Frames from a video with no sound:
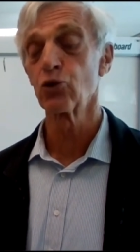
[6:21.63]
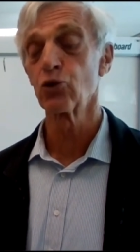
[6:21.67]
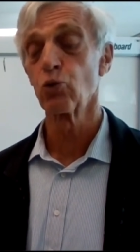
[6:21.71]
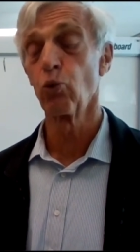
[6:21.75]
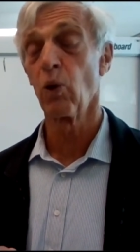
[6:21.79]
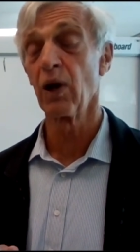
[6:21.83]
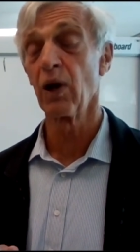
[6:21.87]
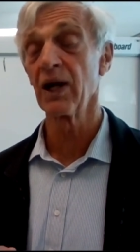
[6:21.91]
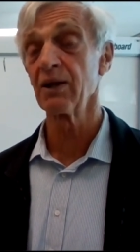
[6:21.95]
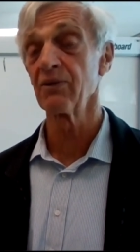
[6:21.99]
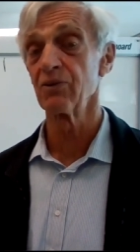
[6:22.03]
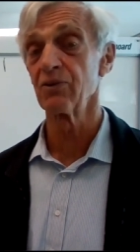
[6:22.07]

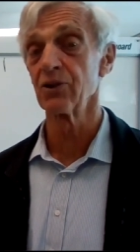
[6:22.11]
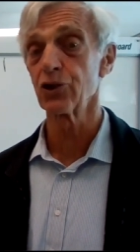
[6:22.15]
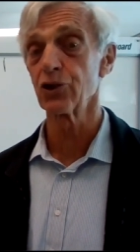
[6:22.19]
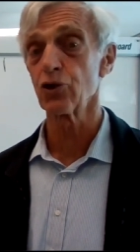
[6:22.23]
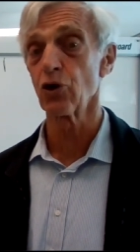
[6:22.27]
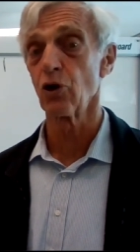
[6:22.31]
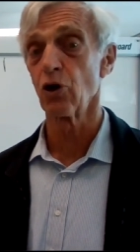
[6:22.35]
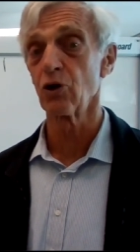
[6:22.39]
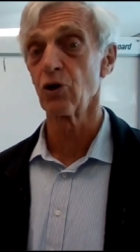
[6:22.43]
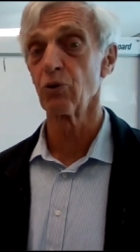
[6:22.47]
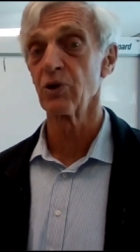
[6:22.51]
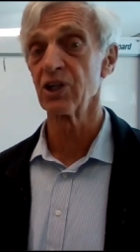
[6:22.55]
it's one of
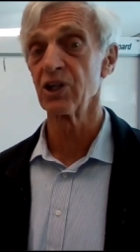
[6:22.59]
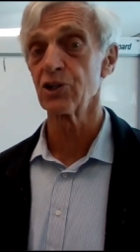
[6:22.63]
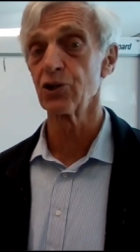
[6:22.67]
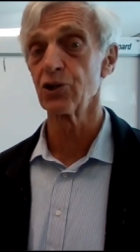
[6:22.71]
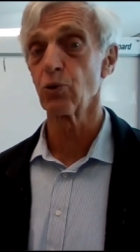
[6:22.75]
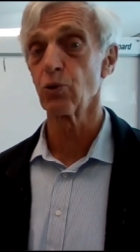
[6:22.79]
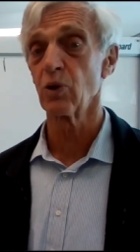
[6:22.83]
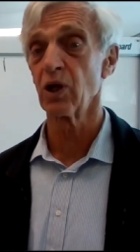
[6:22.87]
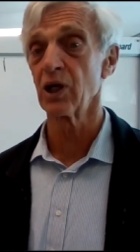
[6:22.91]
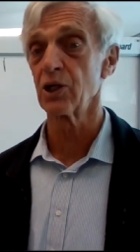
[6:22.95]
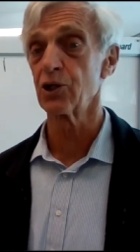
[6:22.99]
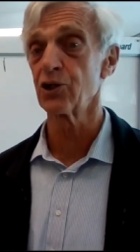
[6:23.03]
the strong
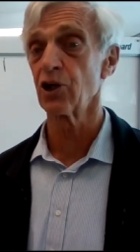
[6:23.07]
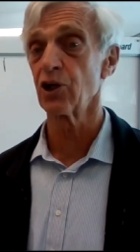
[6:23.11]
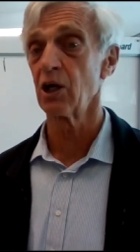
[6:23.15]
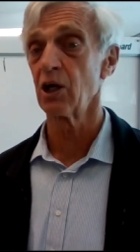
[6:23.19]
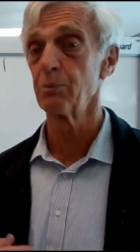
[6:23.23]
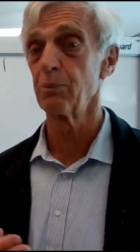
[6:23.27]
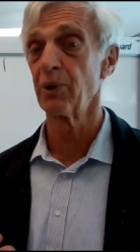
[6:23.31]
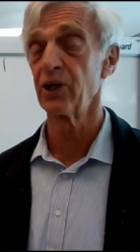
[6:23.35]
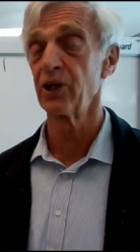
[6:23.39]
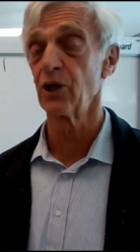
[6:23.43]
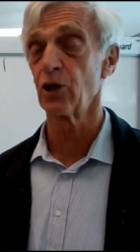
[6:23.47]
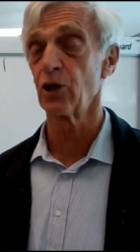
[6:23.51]
reasons why a
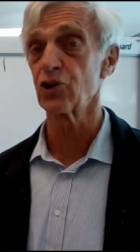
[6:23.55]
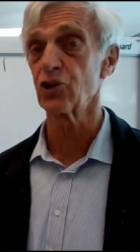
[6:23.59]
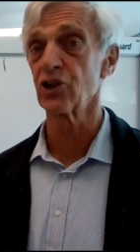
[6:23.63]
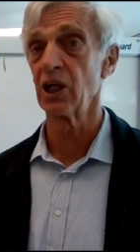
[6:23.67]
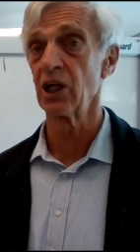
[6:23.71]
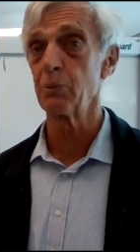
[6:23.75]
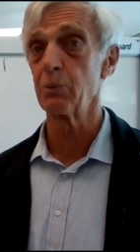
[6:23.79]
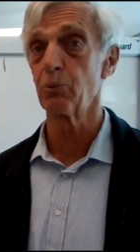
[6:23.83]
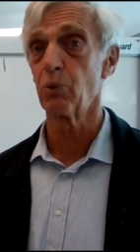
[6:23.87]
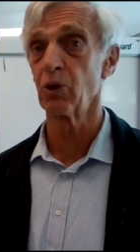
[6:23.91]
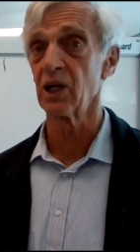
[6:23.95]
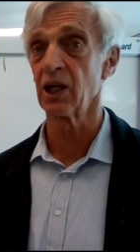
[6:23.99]
child might
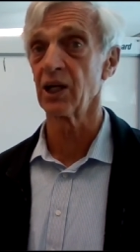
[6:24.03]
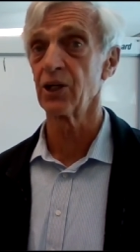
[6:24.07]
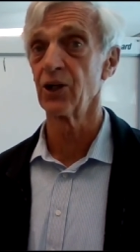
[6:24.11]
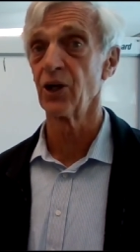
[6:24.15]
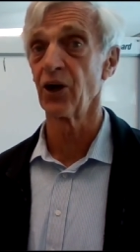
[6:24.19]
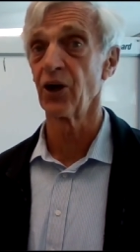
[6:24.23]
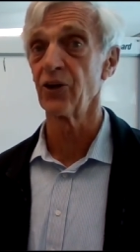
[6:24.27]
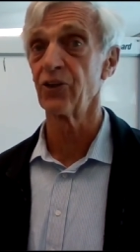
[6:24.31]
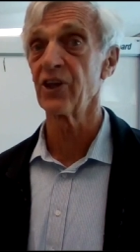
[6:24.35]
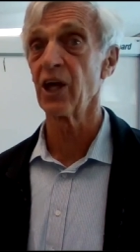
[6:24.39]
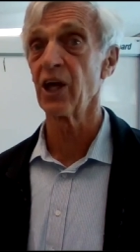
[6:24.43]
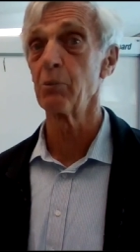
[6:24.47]
not sleep
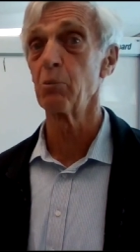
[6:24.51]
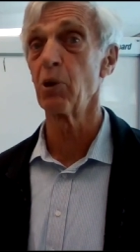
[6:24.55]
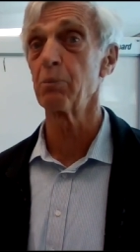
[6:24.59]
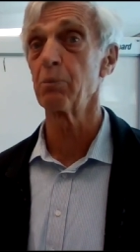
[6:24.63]
well at night.